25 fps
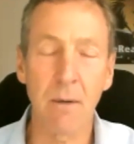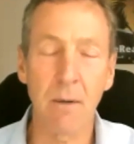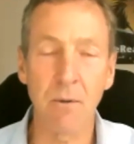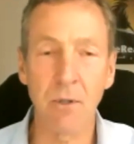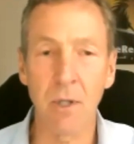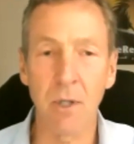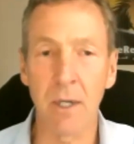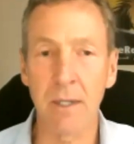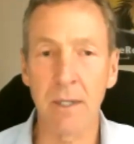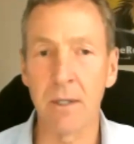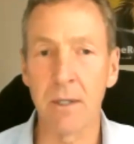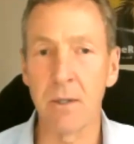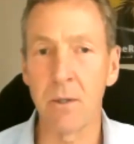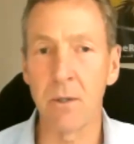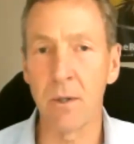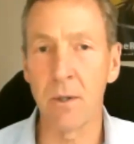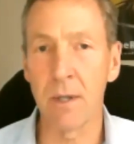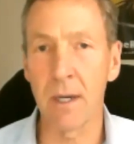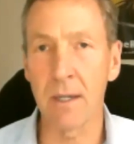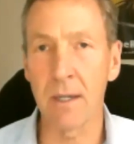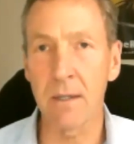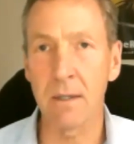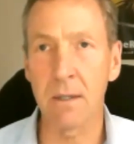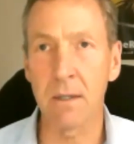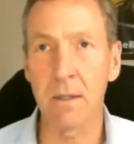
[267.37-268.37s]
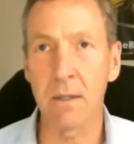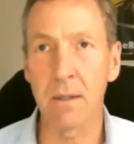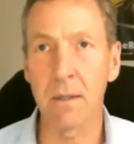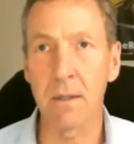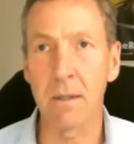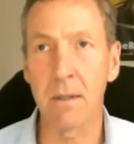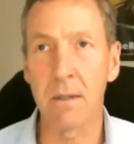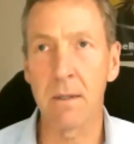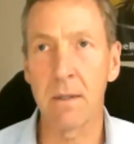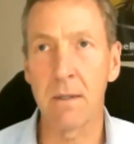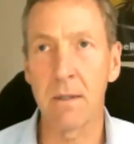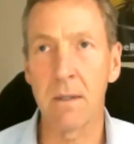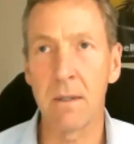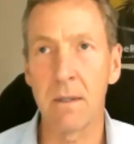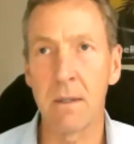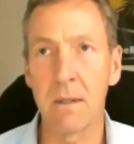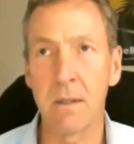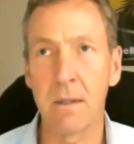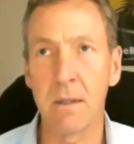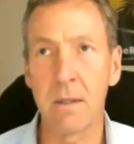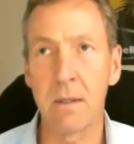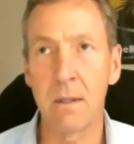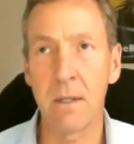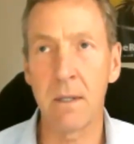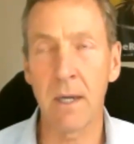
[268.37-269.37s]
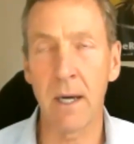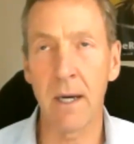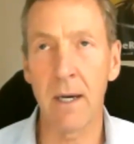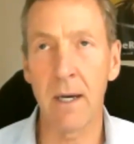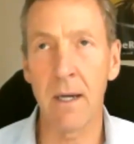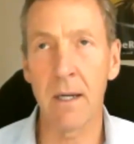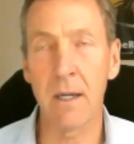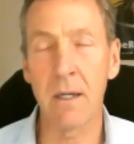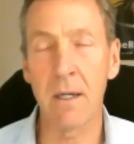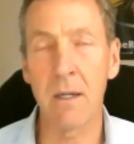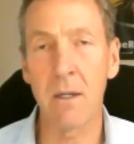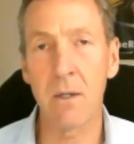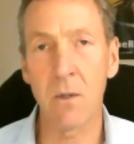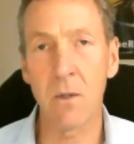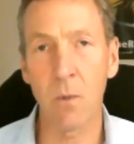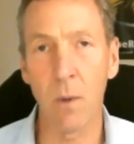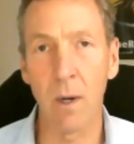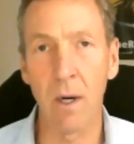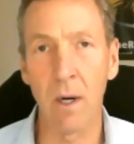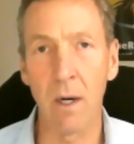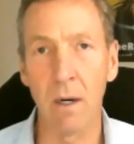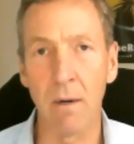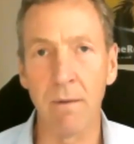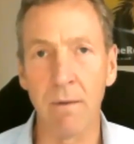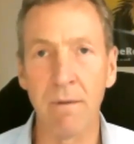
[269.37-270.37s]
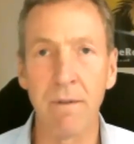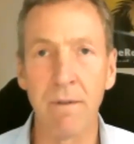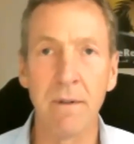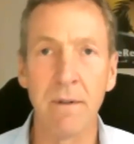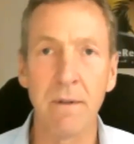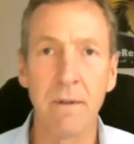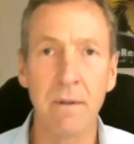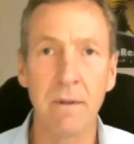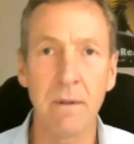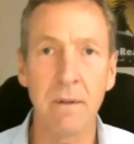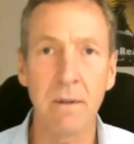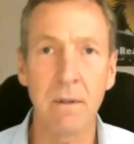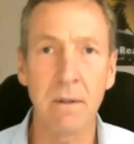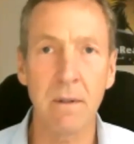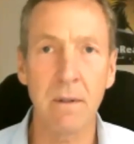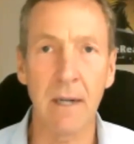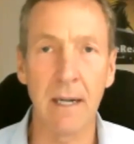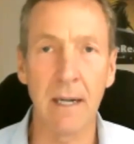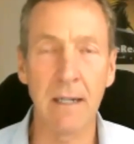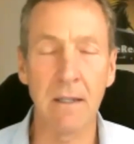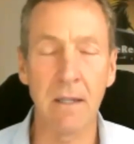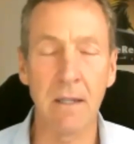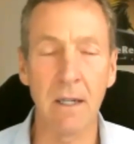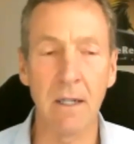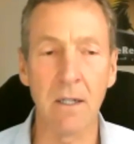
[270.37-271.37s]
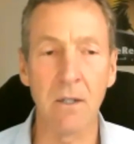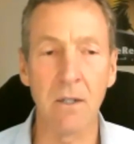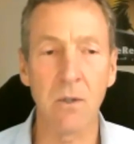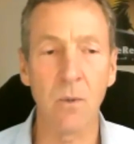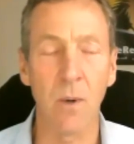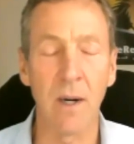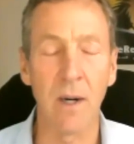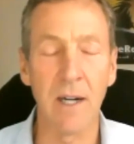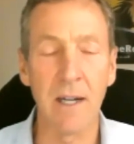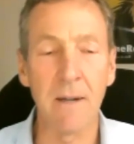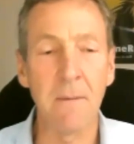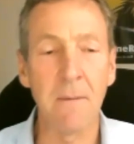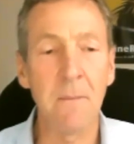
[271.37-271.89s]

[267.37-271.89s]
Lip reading: I was elected in 2010, 12, 18, and 20.